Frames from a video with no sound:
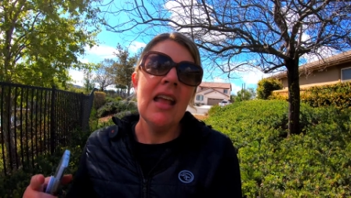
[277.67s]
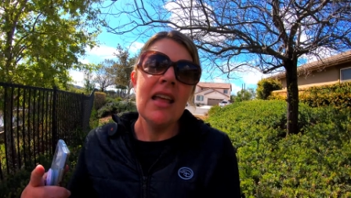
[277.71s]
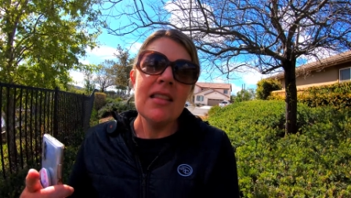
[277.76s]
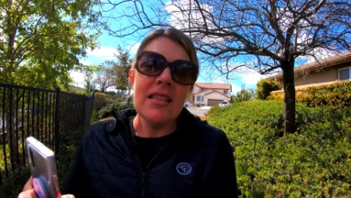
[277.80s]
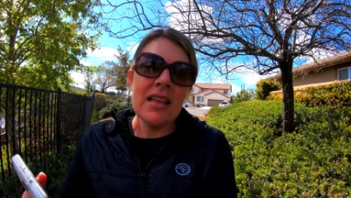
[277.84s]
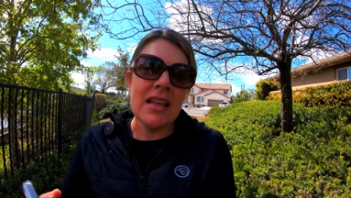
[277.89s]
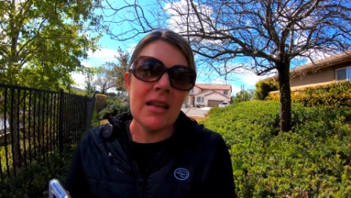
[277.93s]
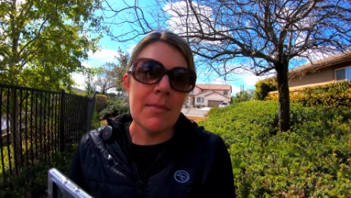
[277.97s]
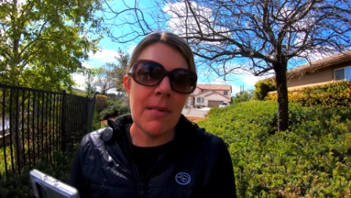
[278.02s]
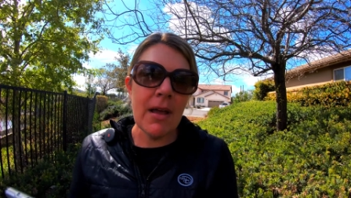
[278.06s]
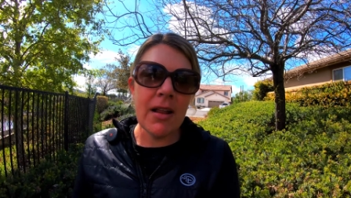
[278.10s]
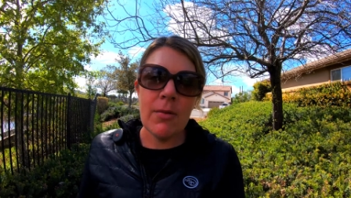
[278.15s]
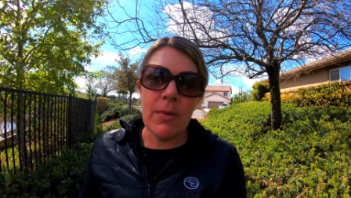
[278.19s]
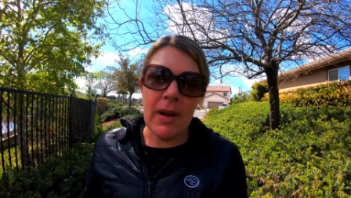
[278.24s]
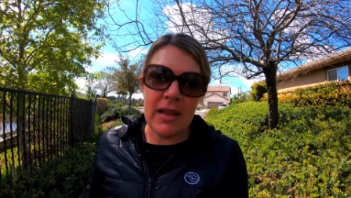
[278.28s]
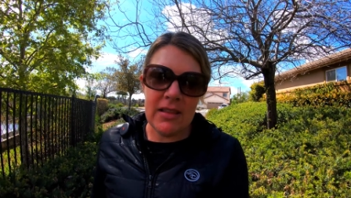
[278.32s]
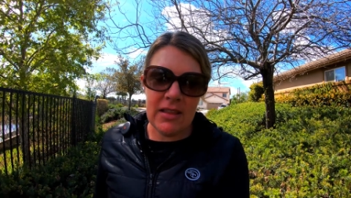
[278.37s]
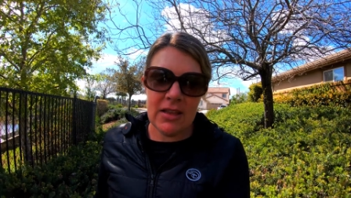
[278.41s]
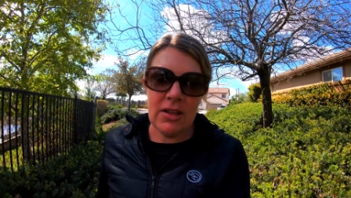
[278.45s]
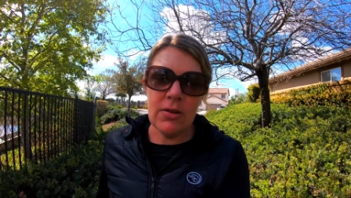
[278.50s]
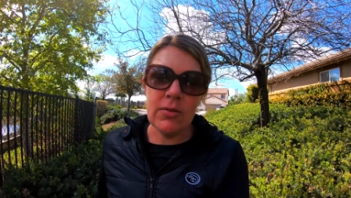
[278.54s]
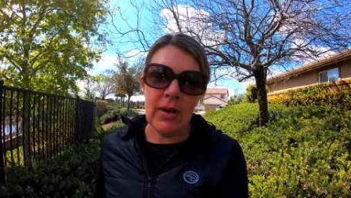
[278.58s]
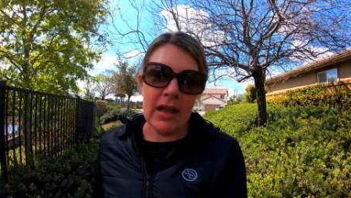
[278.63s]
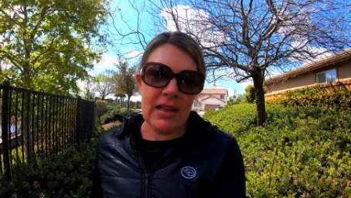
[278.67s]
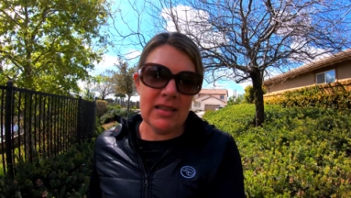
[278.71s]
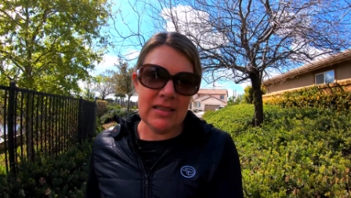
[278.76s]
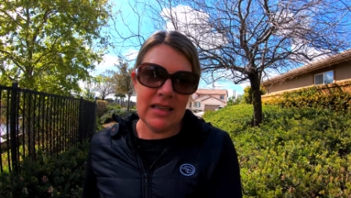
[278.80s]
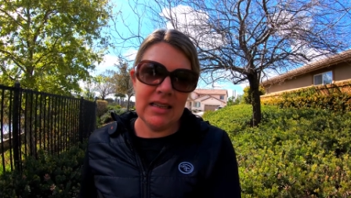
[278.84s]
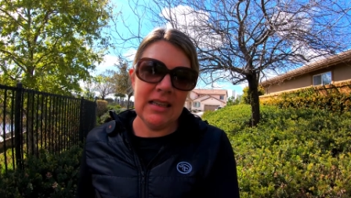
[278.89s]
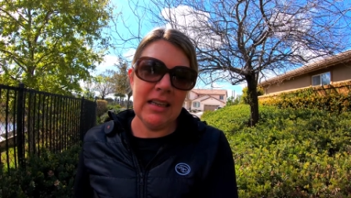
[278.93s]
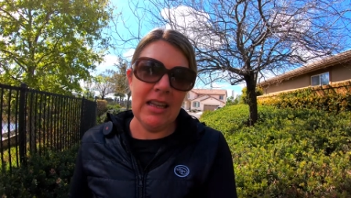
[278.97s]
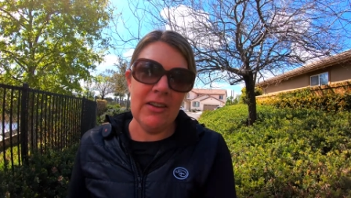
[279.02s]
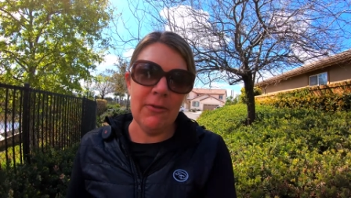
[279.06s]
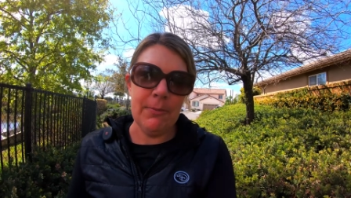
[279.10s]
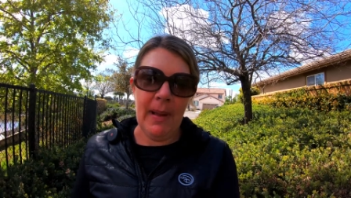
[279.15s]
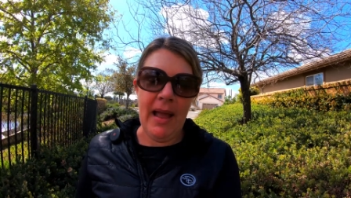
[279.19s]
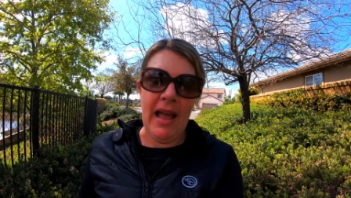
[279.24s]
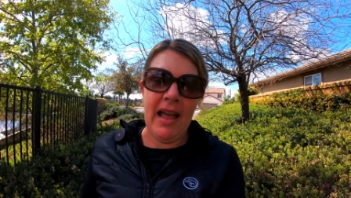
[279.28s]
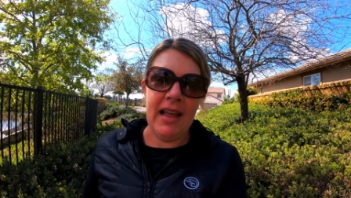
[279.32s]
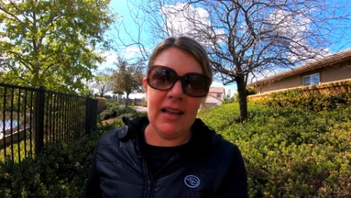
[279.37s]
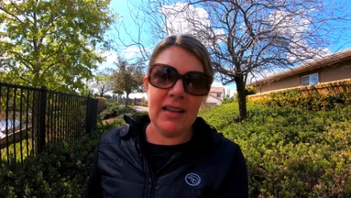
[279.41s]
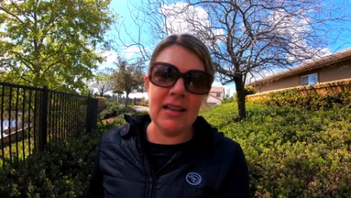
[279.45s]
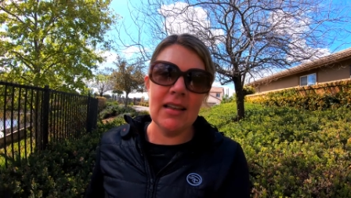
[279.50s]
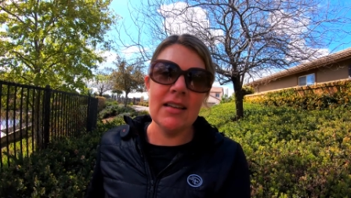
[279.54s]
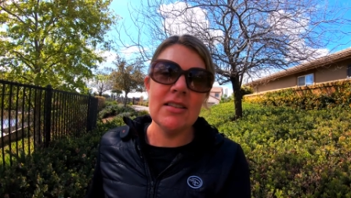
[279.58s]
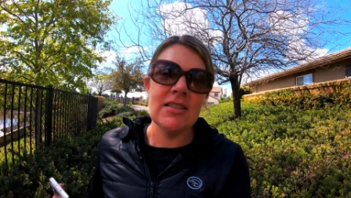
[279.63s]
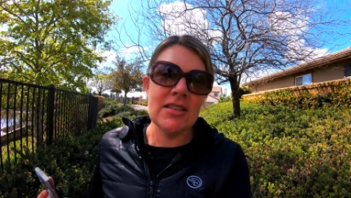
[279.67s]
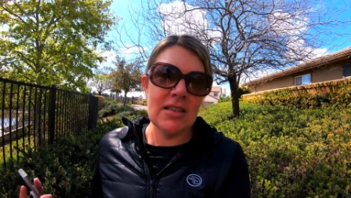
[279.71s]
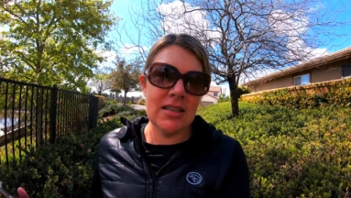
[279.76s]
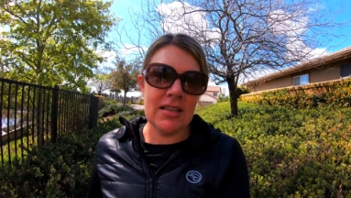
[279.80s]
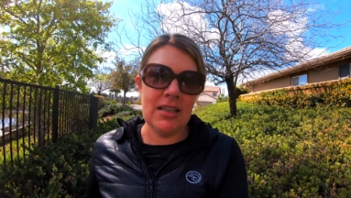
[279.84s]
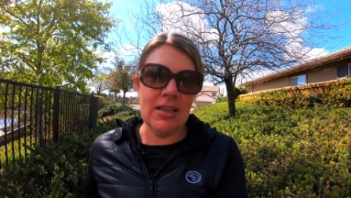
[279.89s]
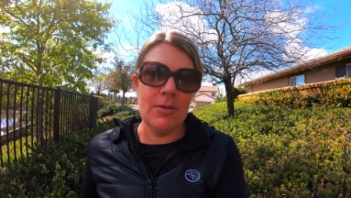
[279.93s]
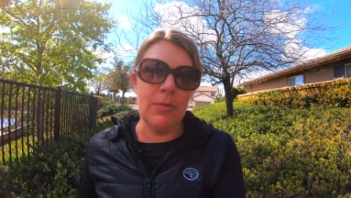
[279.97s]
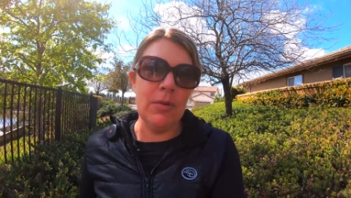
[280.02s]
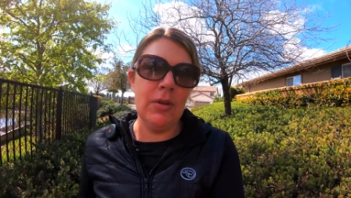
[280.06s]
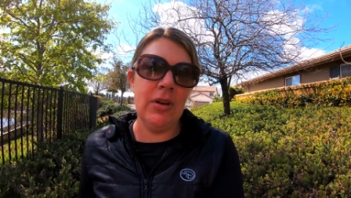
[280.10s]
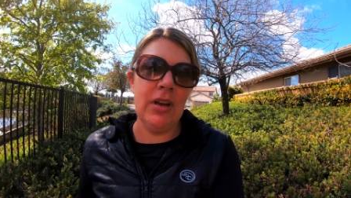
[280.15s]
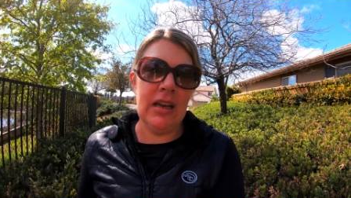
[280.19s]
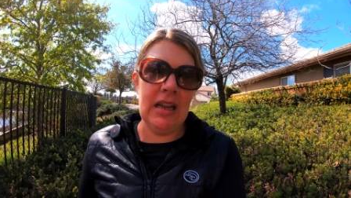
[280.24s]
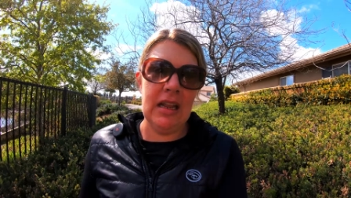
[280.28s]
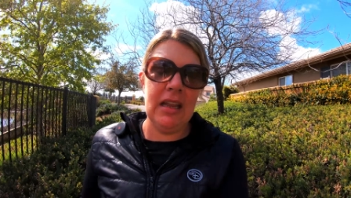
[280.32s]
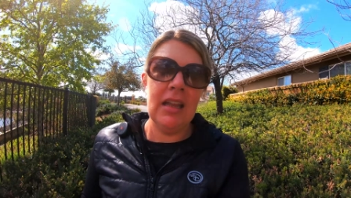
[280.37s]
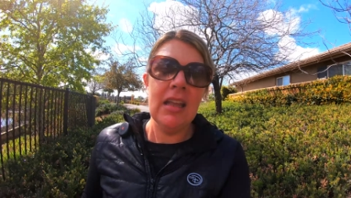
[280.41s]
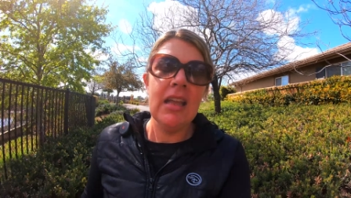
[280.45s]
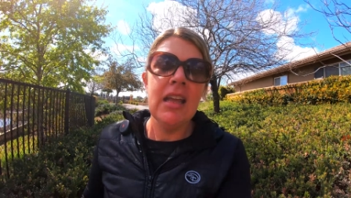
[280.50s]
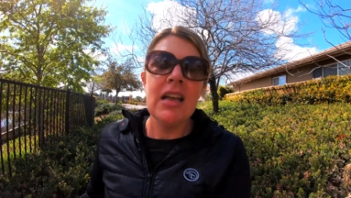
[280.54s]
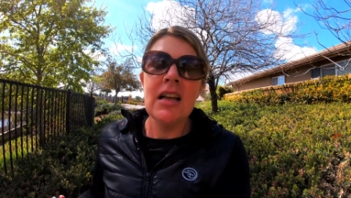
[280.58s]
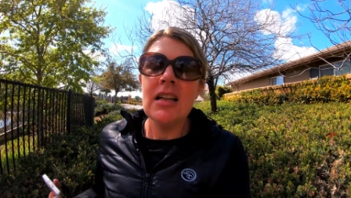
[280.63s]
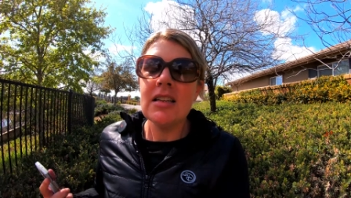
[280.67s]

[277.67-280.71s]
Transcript: Think about a way that you guys can give back to the community,